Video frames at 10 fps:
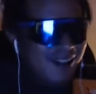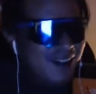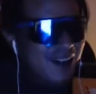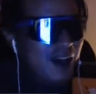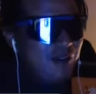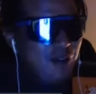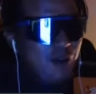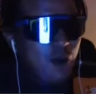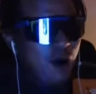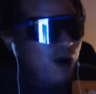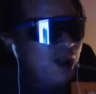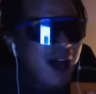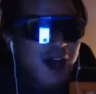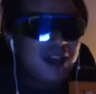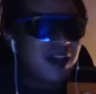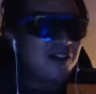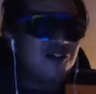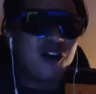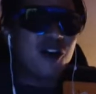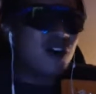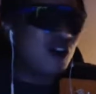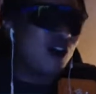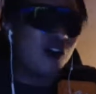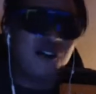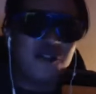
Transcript: Everyone I ever loved